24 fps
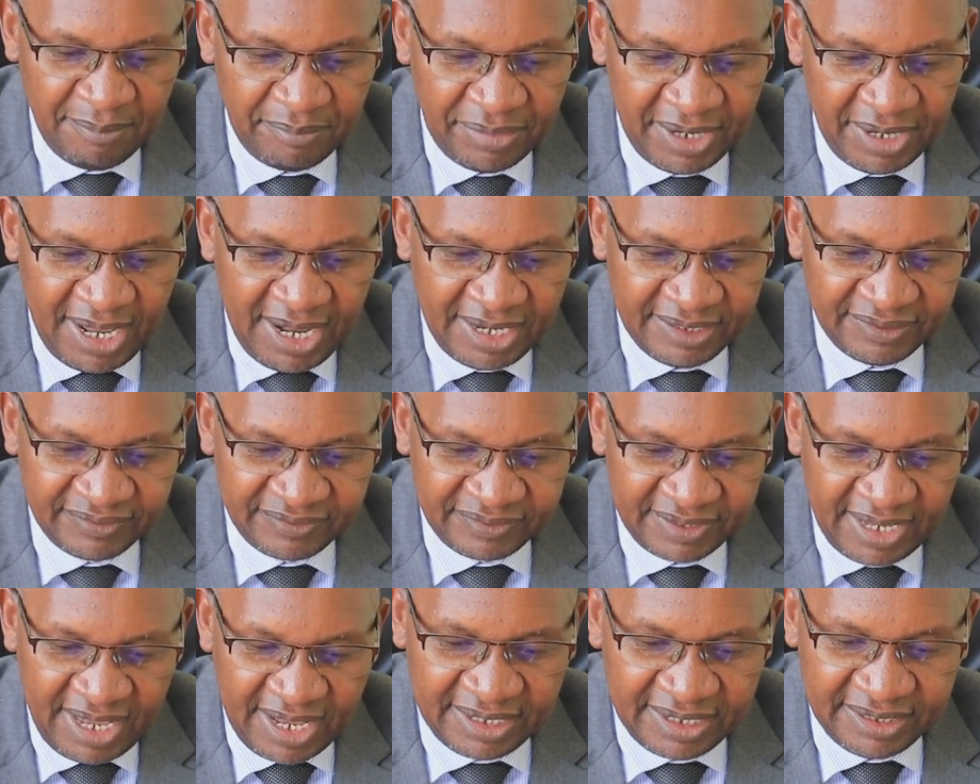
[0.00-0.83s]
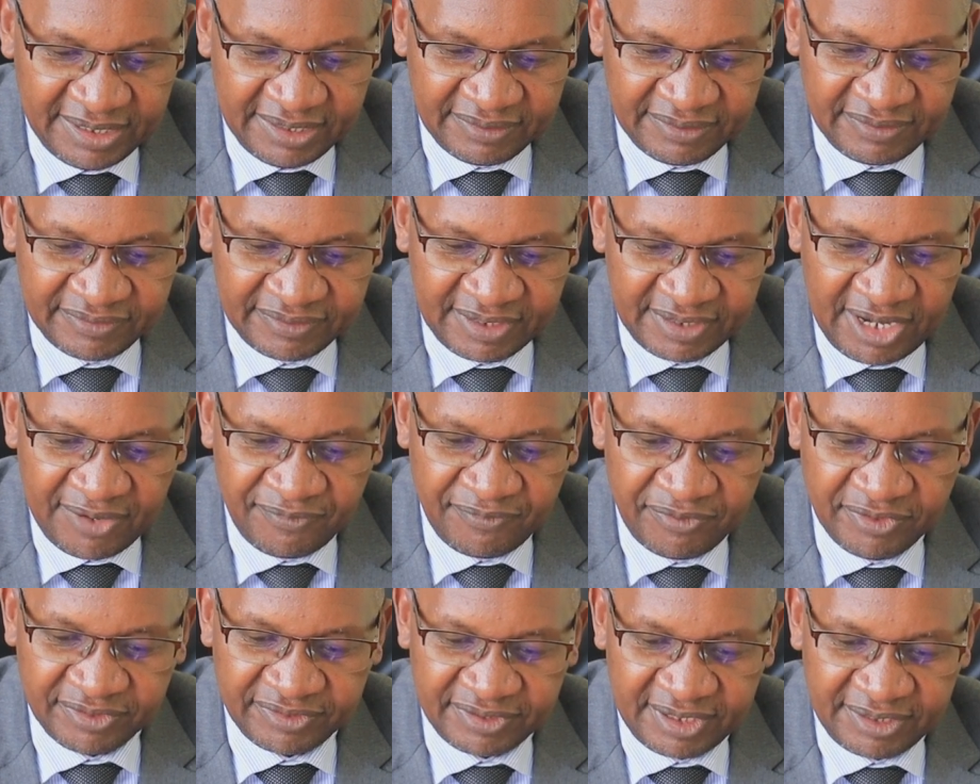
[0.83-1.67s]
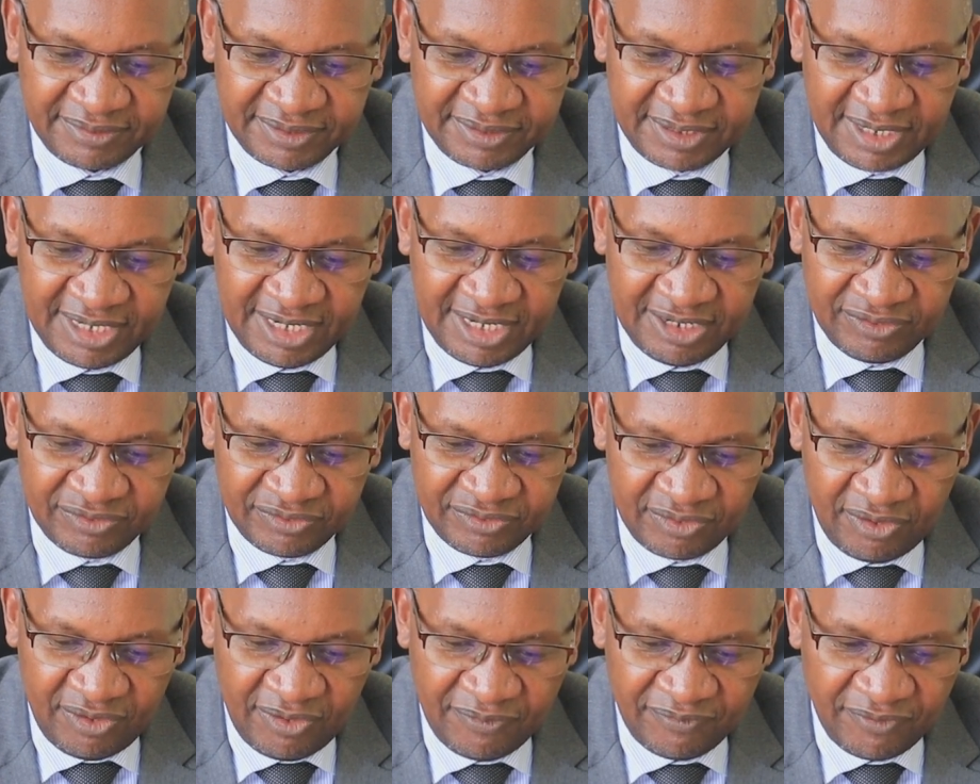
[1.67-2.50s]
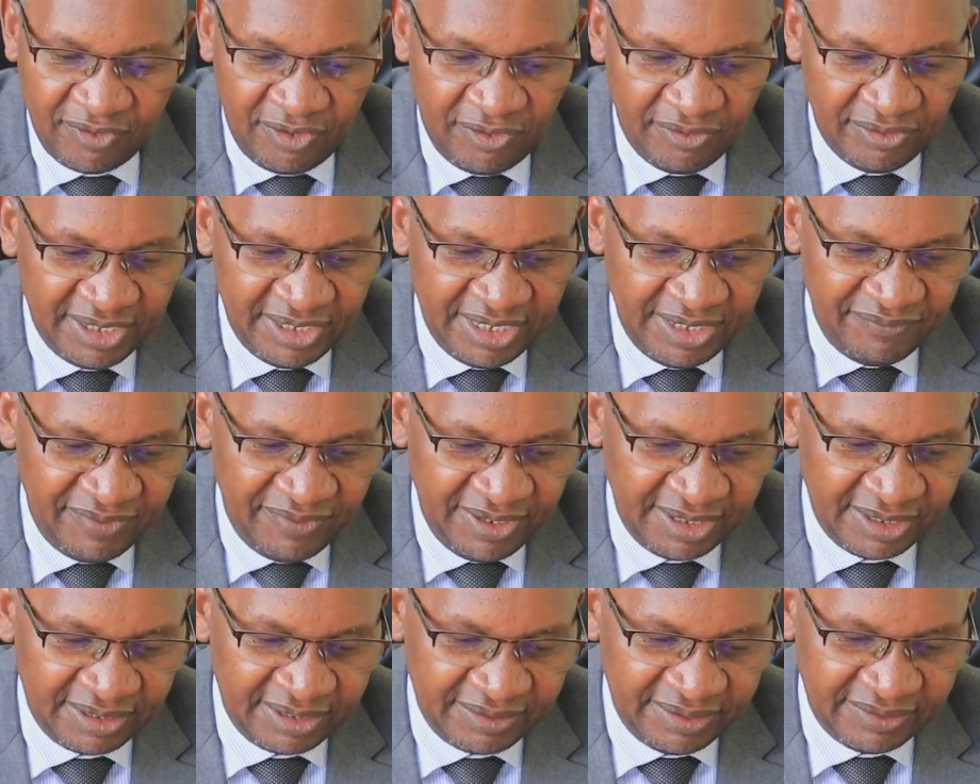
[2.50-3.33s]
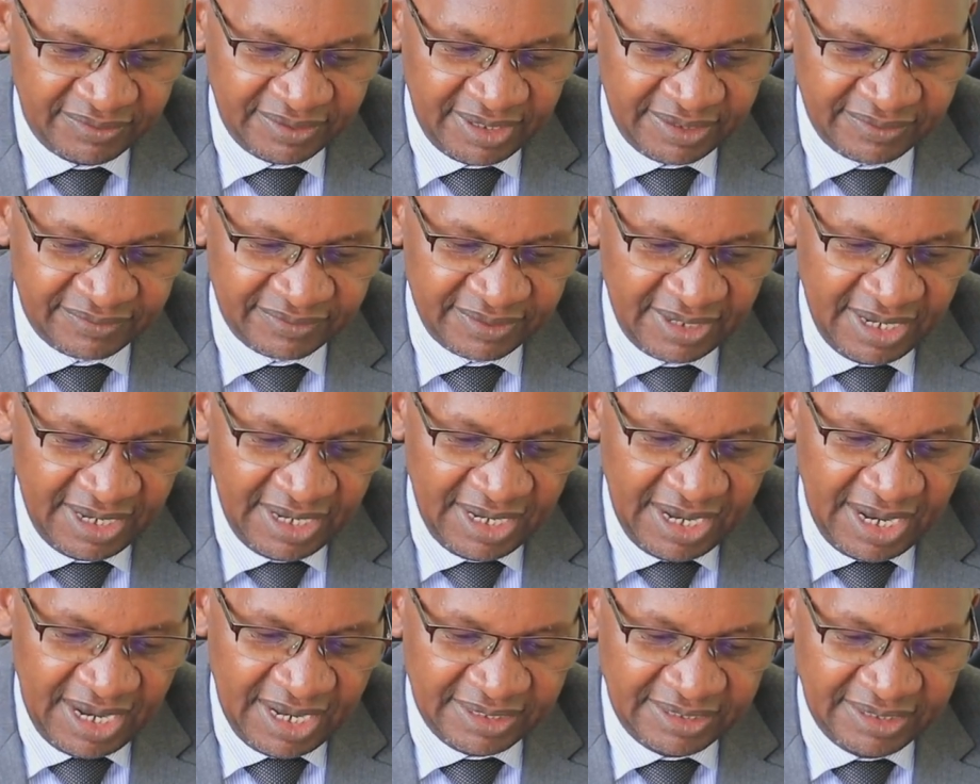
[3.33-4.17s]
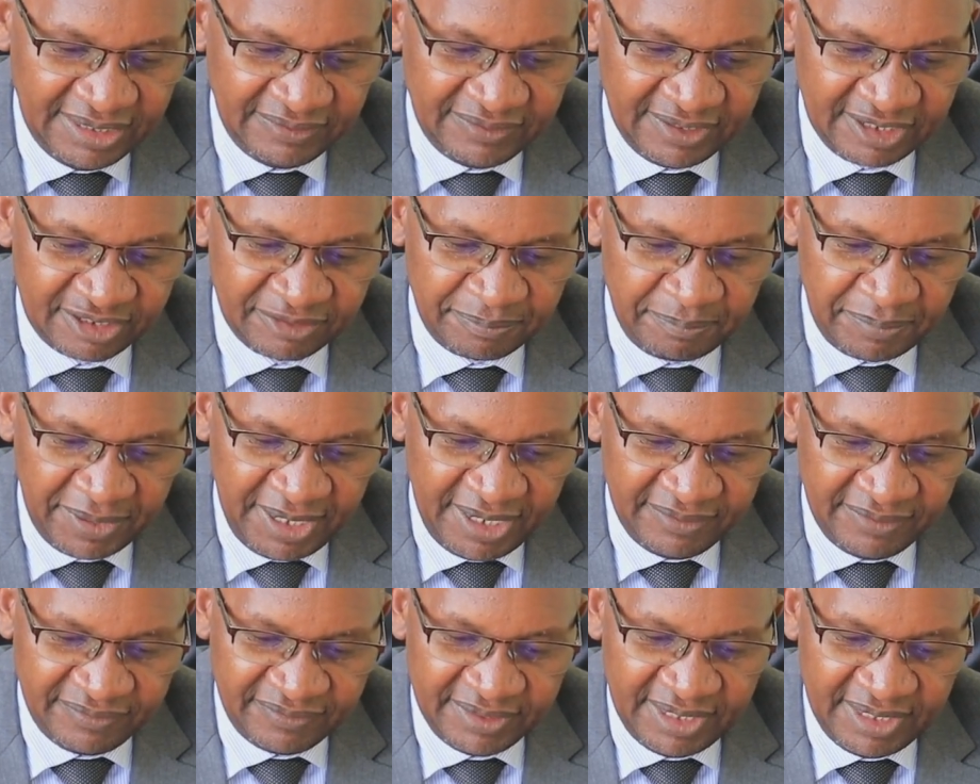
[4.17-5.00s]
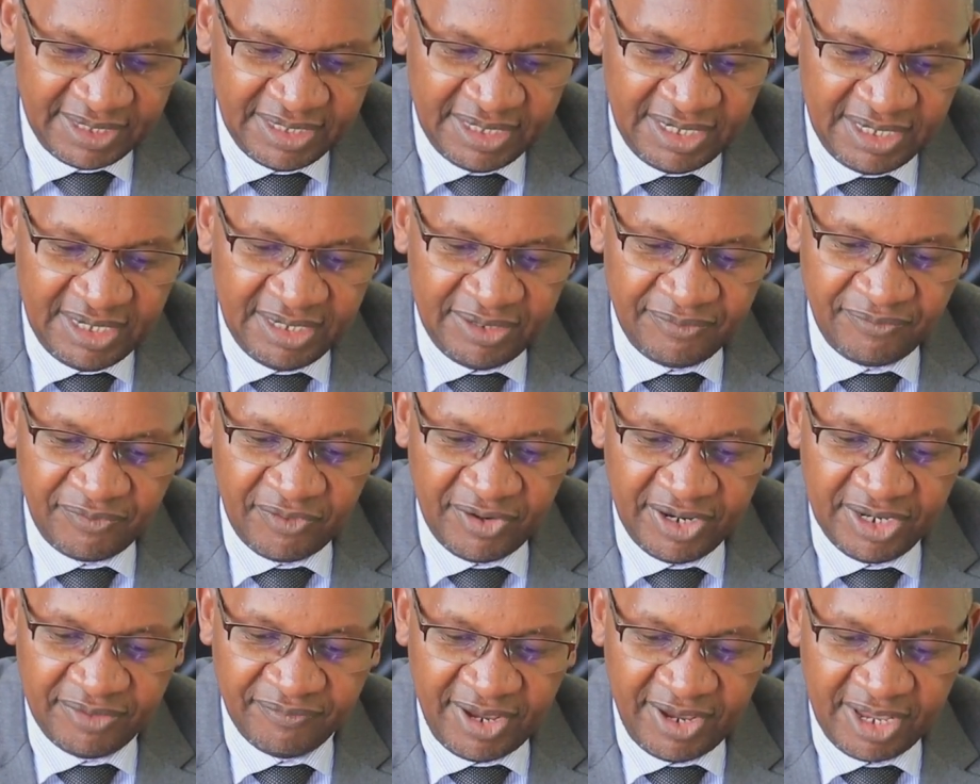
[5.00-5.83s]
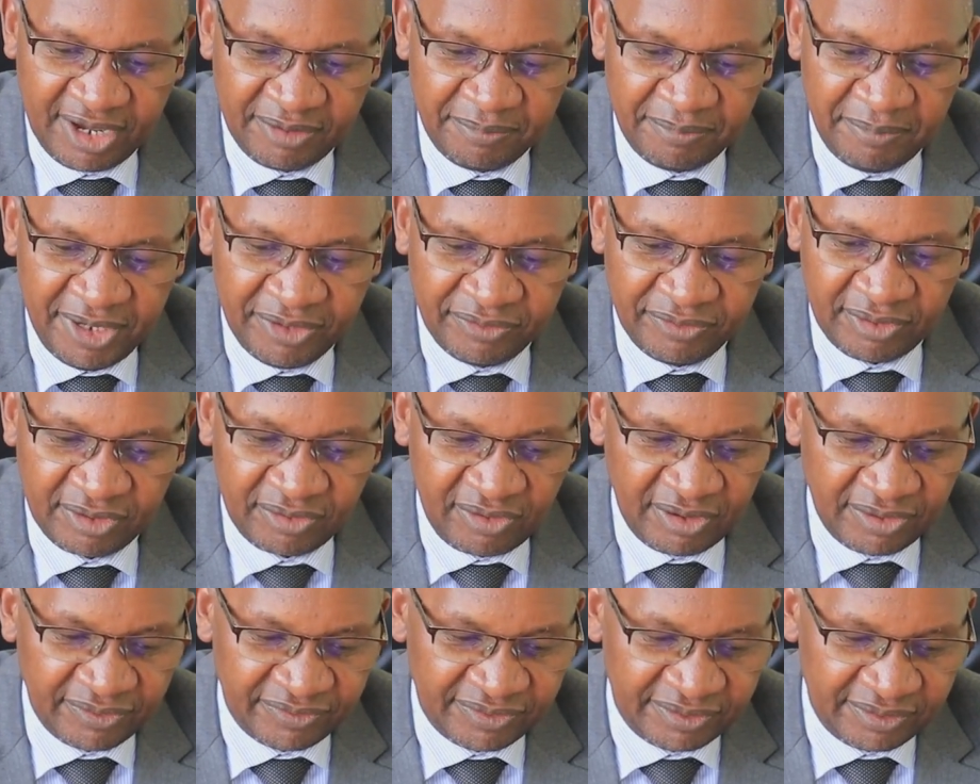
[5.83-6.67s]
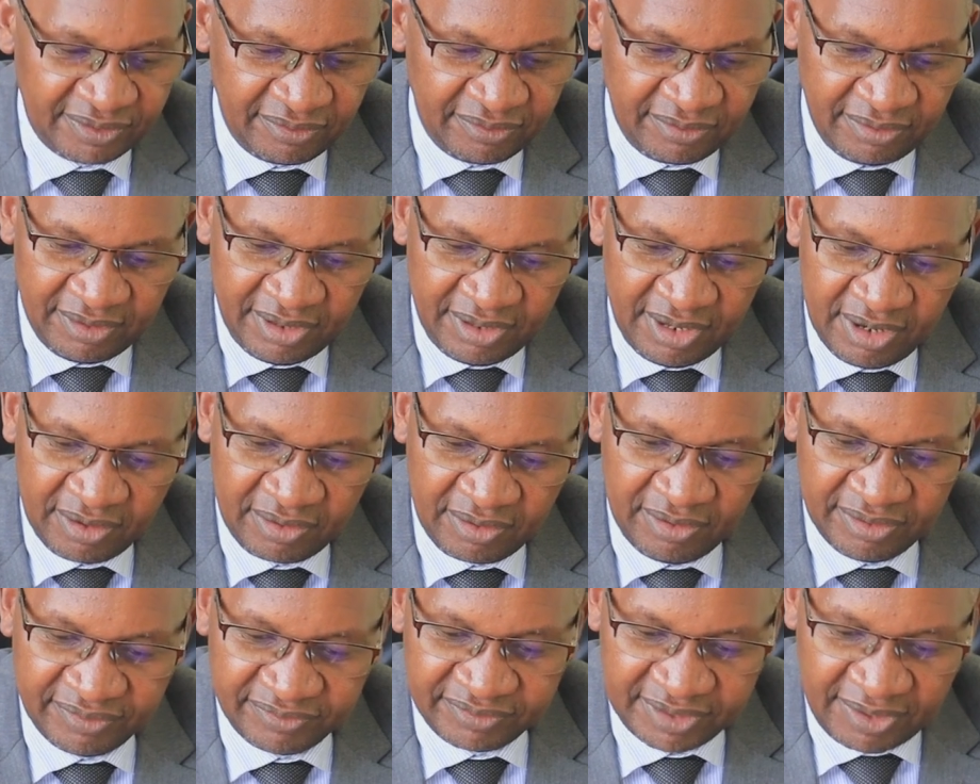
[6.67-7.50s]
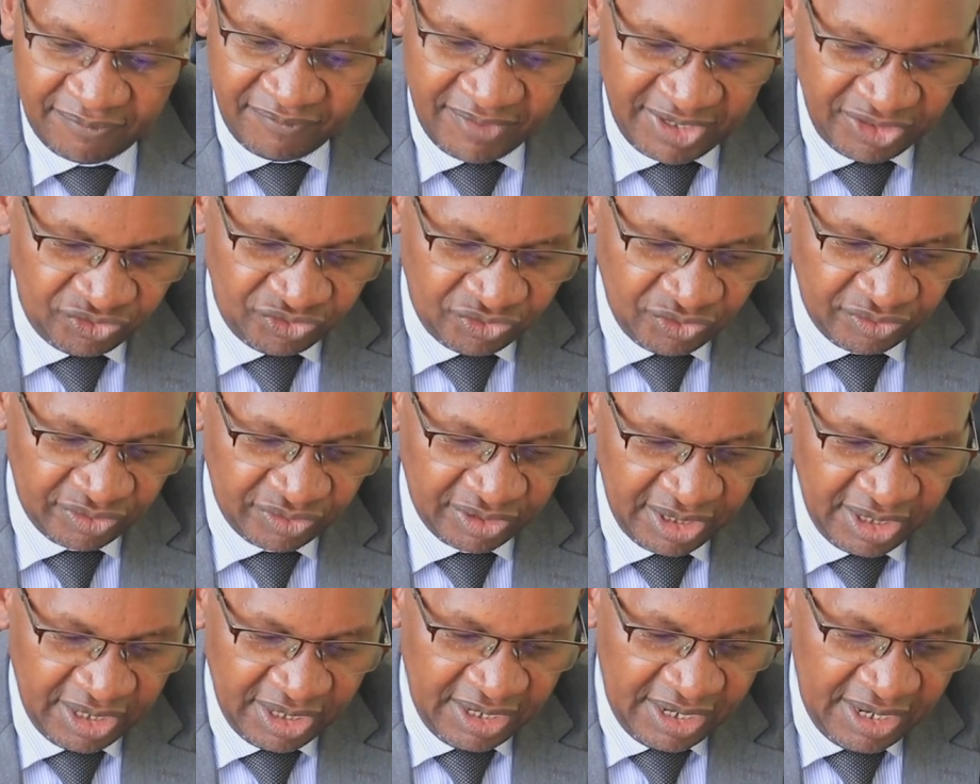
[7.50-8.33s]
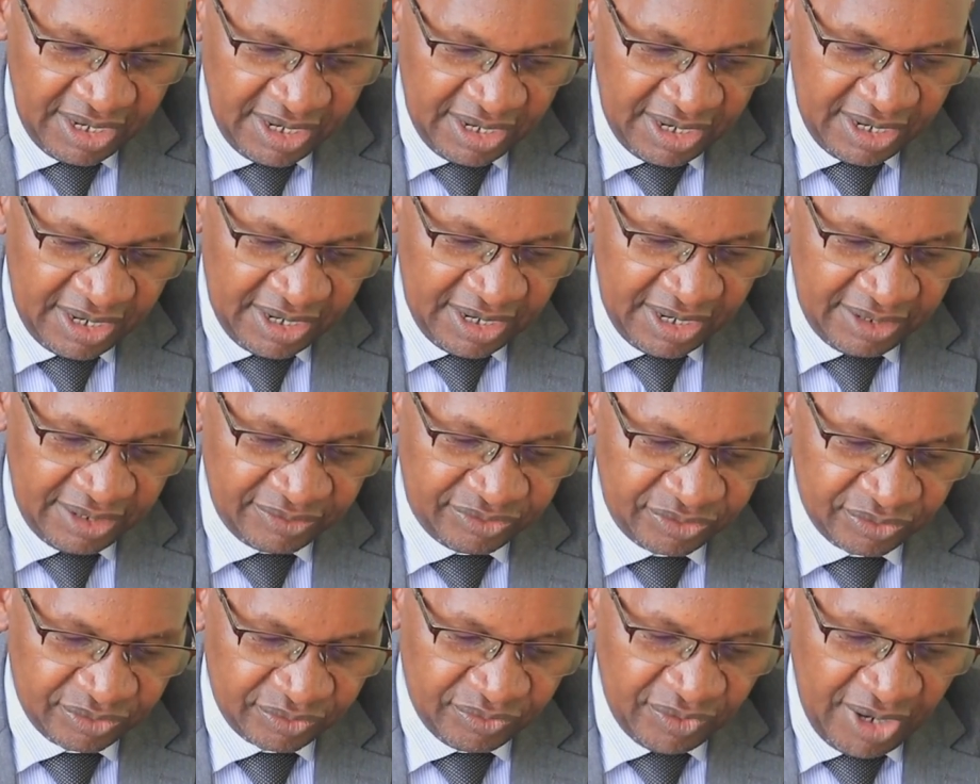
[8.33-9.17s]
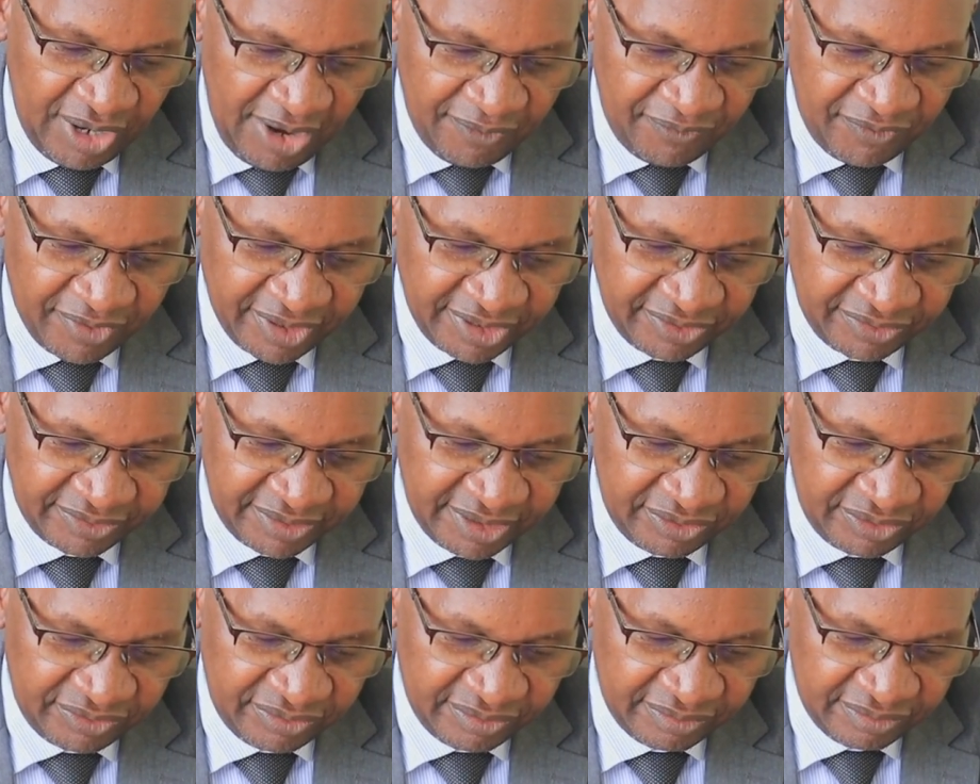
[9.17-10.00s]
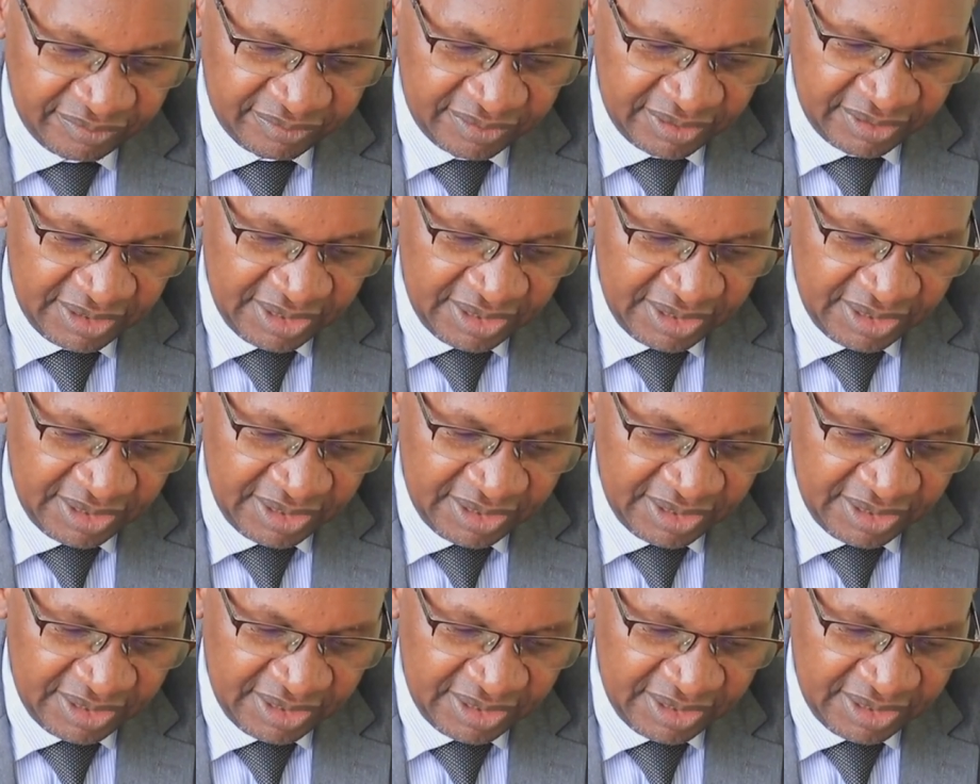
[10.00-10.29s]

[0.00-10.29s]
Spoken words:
Plants necessary for sustenance of all living creatures, and this explains the need for environmental conservation through afforestation.